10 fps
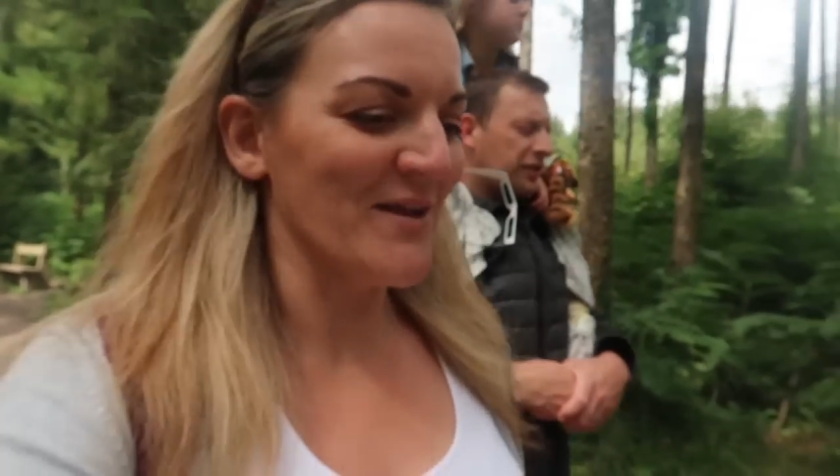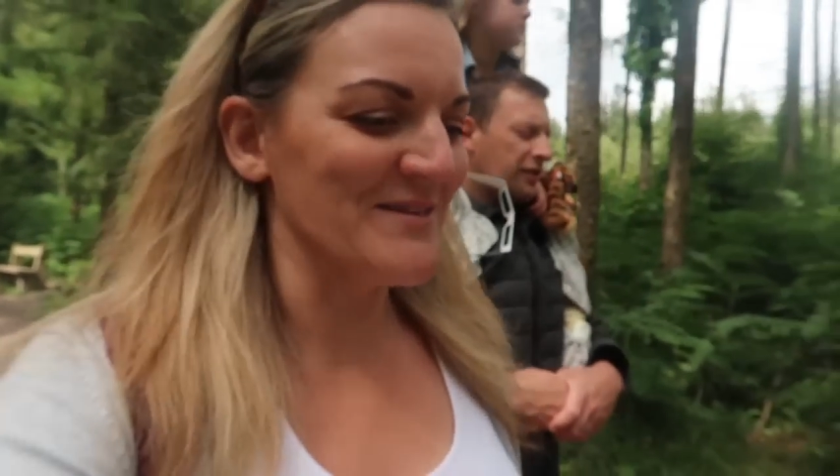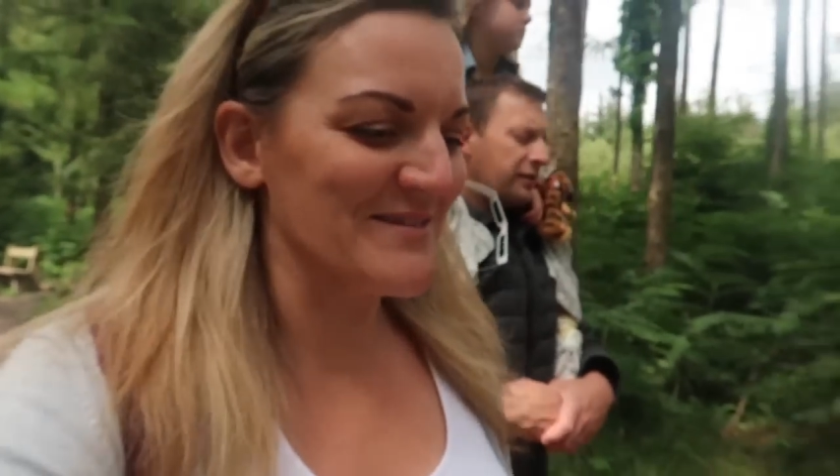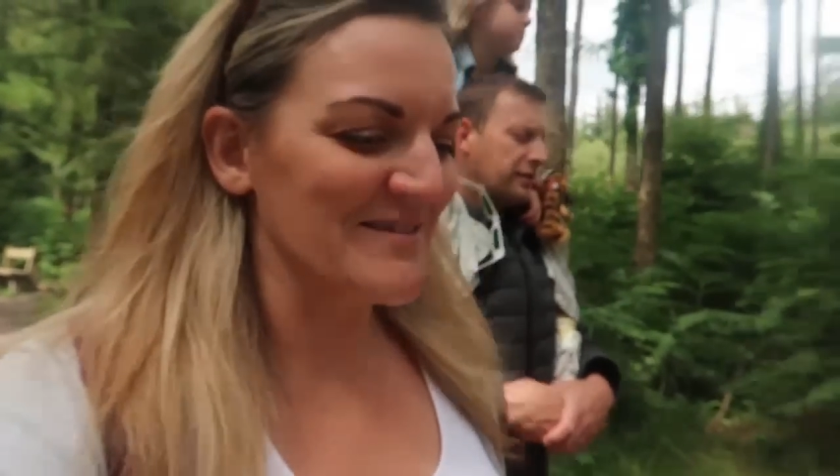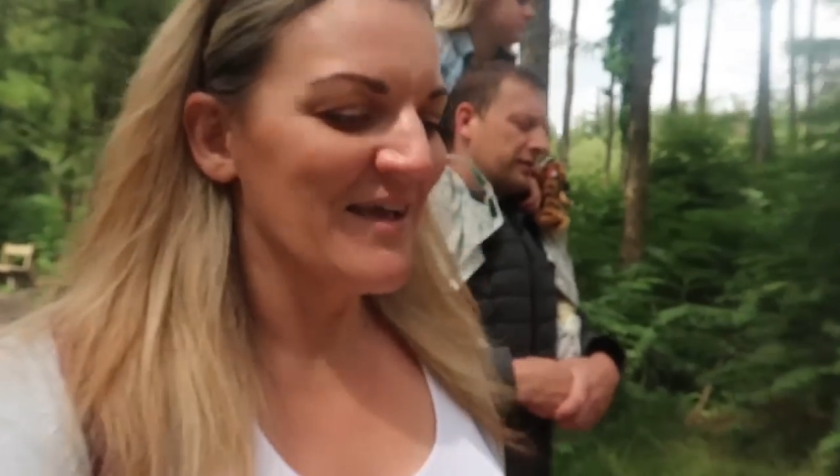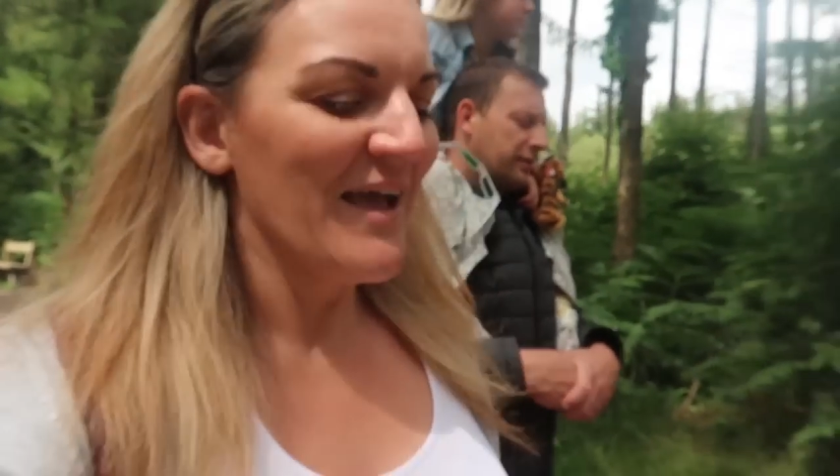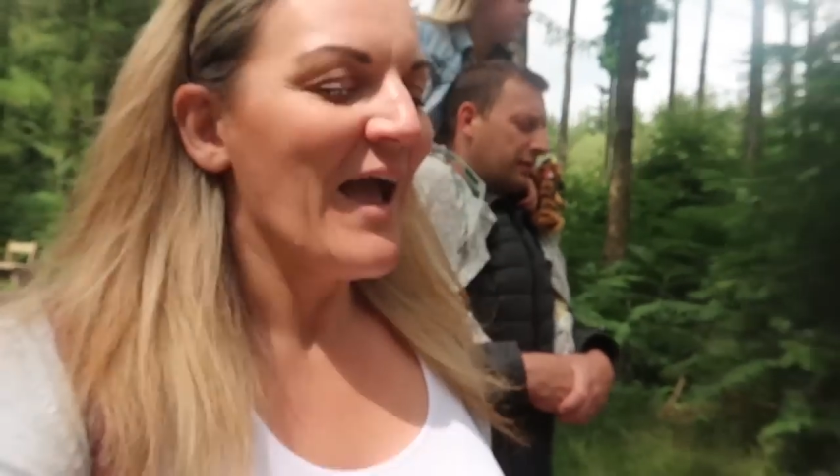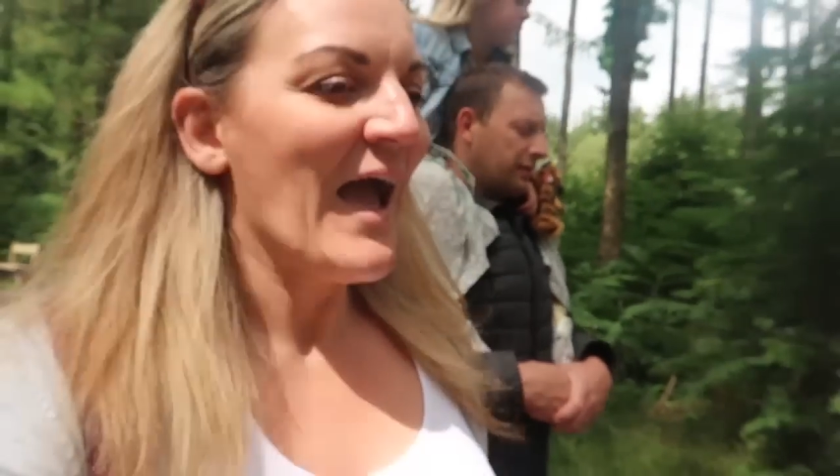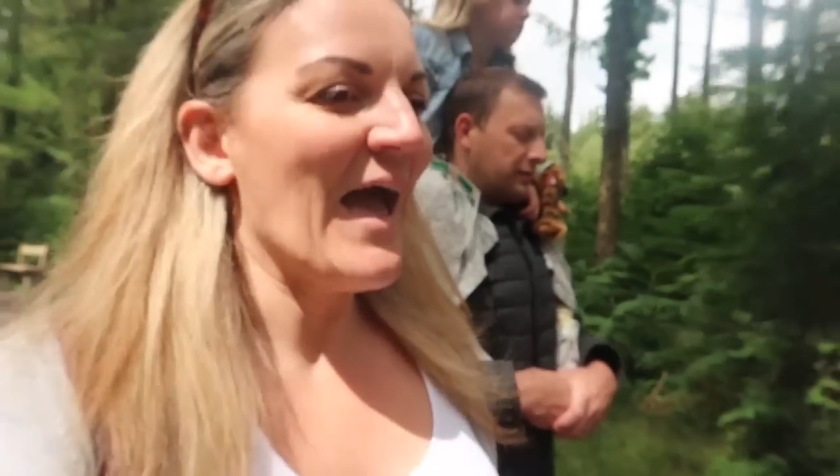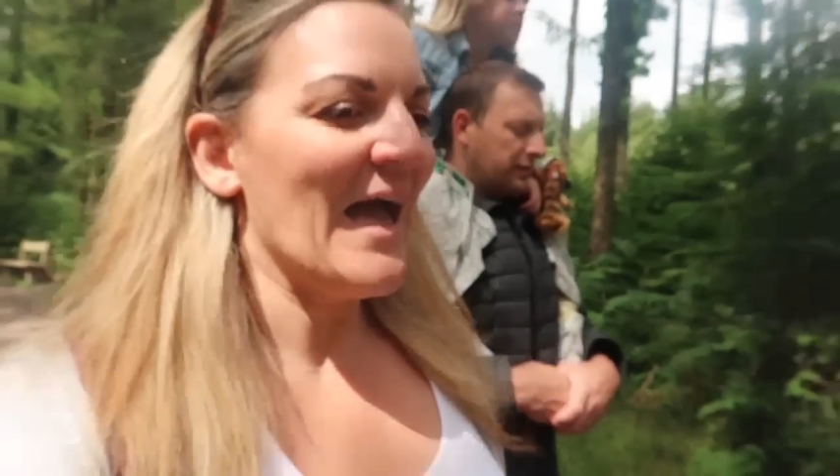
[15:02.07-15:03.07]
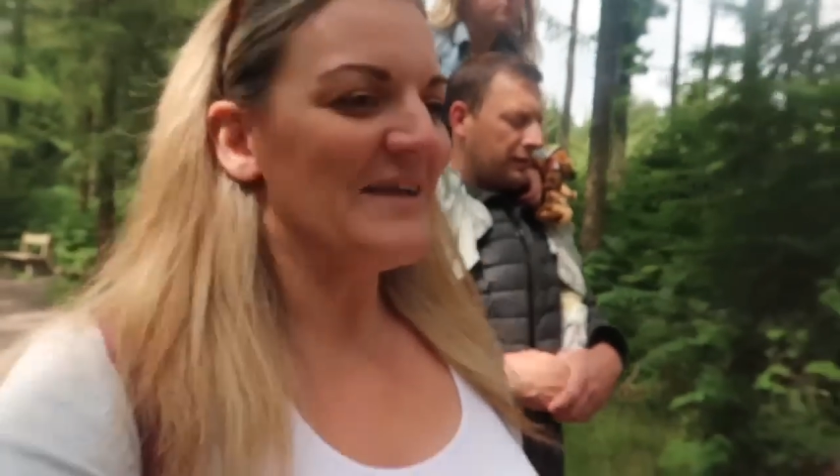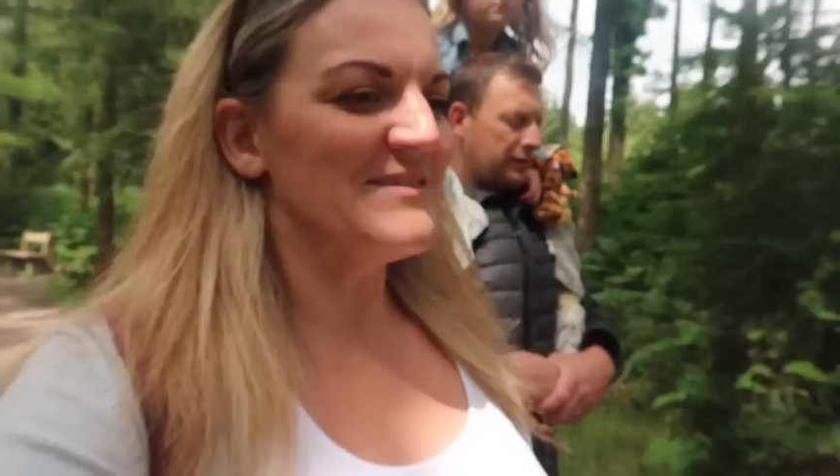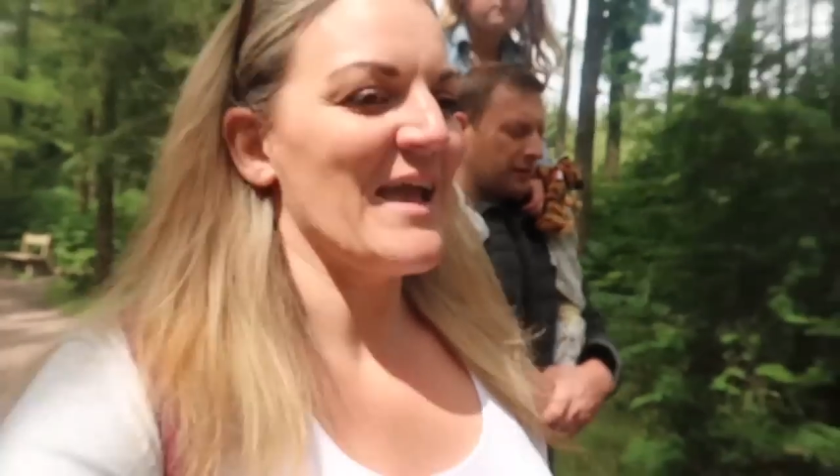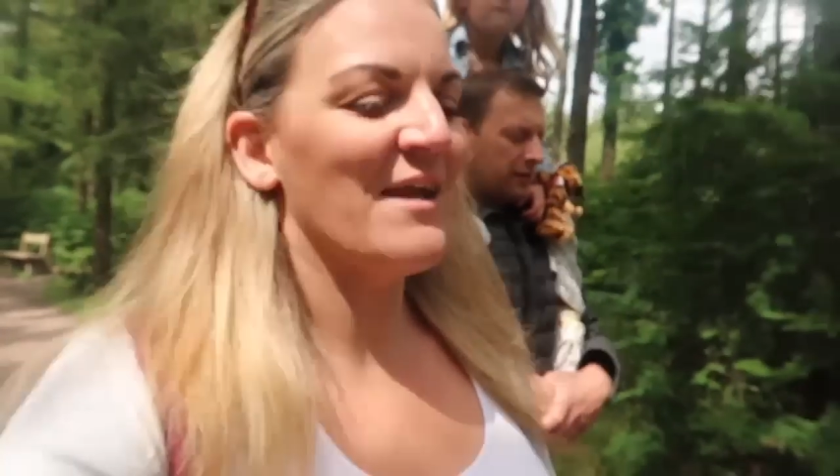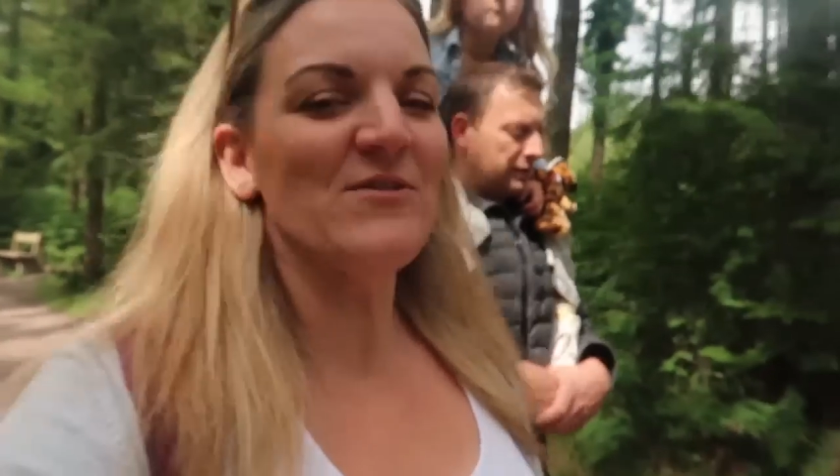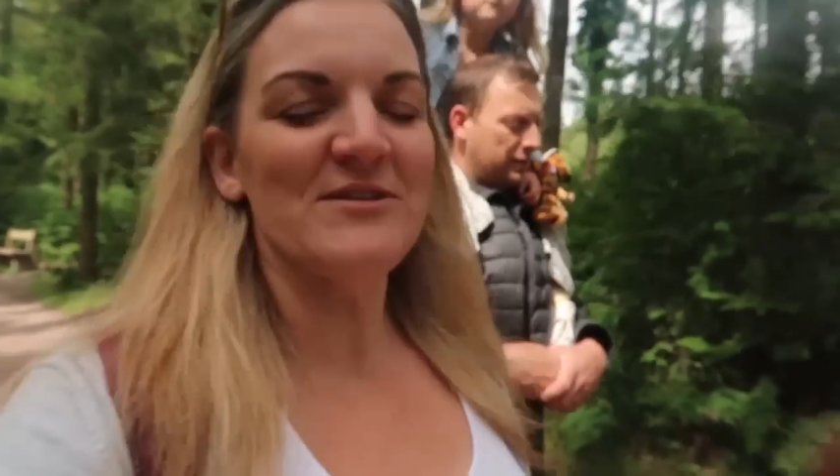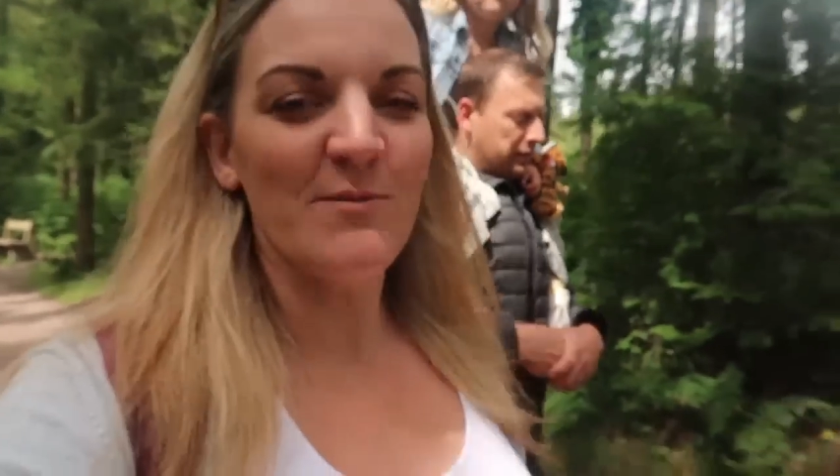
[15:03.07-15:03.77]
once and every